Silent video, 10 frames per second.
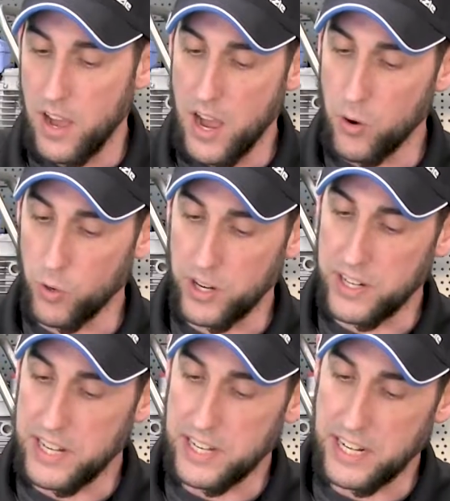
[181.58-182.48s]
uh, we're gonna
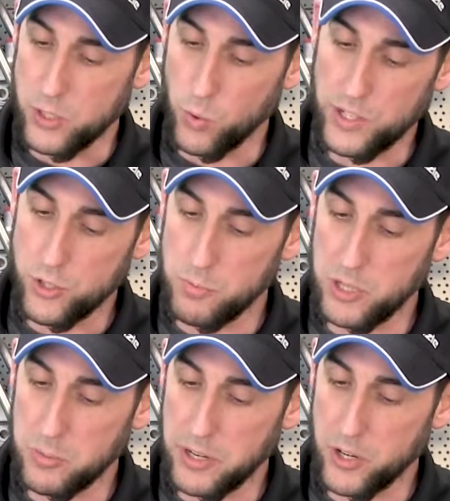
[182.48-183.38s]
need a 22
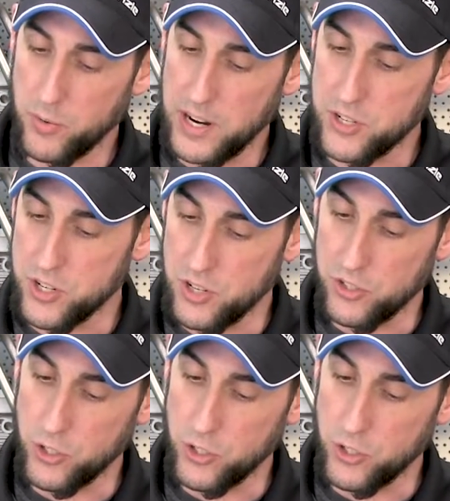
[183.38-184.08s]
millimeter wrench